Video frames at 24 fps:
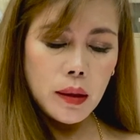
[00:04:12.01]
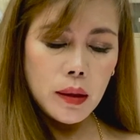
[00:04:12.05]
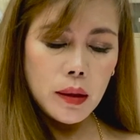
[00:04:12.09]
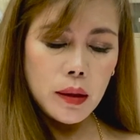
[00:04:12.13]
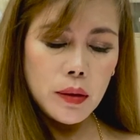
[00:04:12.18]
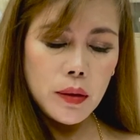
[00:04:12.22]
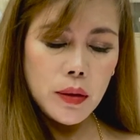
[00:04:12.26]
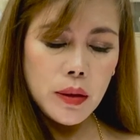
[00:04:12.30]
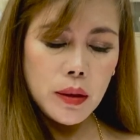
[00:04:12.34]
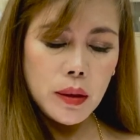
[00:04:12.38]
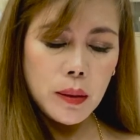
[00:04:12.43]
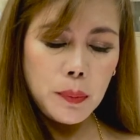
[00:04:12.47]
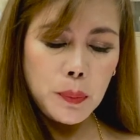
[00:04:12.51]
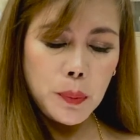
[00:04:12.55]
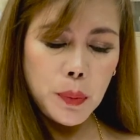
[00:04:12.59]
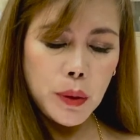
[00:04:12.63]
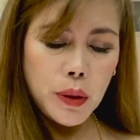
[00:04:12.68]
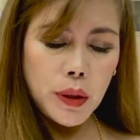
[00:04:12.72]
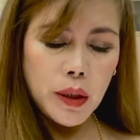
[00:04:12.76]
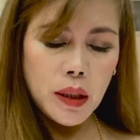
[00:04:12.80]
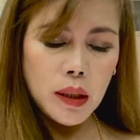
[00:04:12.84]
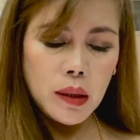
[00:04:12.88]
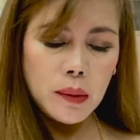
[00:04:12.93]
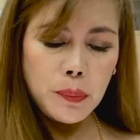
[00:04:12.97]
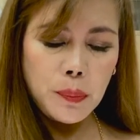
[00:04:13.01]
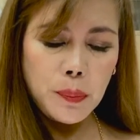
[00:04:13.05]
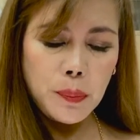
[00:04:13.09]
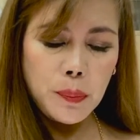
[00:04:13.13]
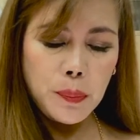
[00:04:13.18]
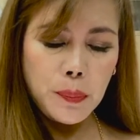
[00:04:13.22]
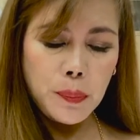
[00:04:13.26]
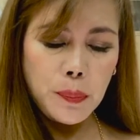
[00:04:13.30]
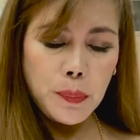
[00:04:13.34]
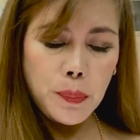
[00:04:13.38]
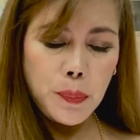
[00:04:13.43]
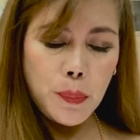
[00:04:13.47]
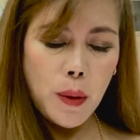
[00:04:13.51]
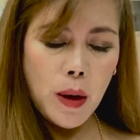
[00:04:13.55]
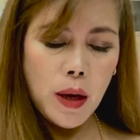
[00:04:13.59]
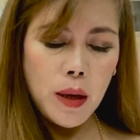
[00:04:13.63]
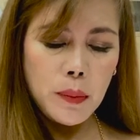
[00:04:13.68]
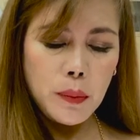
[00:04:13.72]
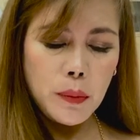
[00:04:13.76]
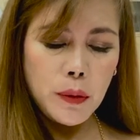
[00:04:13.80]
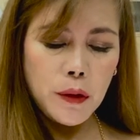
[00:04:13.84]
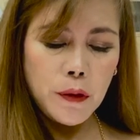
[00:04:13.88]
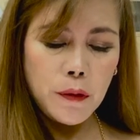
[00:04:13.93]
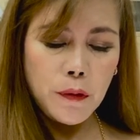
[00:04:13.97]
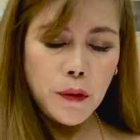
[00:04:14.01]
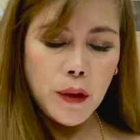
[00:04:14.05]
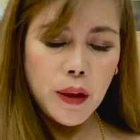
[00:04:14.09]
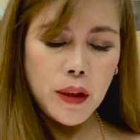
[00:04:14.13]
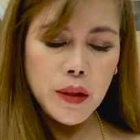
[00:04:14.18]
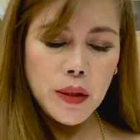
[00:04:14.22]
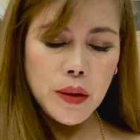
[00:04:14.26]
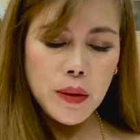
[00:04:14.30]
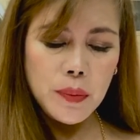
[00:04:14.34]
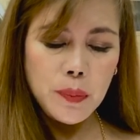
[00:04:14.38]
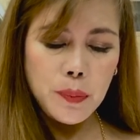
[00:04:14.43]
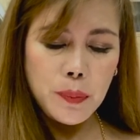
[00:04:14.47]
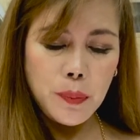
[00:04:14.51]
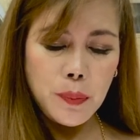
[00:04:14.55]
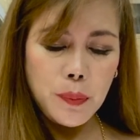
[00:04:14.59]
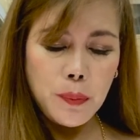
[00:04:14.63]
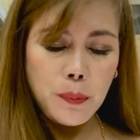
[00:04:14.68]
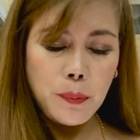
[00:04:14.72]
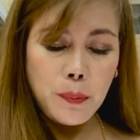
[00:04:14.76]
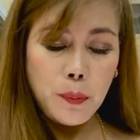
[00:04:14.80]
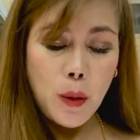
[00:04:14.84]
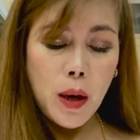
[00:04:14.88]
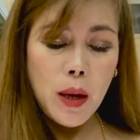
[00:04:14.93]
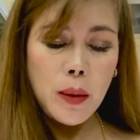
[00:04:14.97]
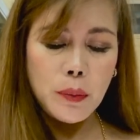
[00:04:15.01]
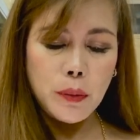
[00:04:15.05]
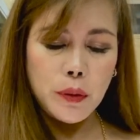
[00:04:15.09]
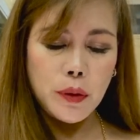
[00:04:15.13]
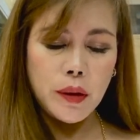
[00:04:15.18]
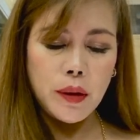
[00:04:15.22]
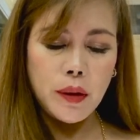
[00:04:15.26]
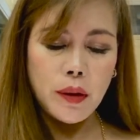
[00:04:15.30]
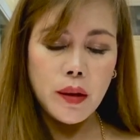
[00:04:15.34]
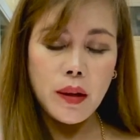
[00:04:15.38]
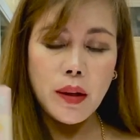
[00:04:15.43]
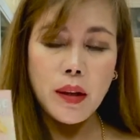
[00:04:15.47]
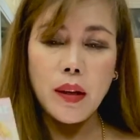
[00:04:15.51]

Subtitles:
It's a pearl primer, face primer.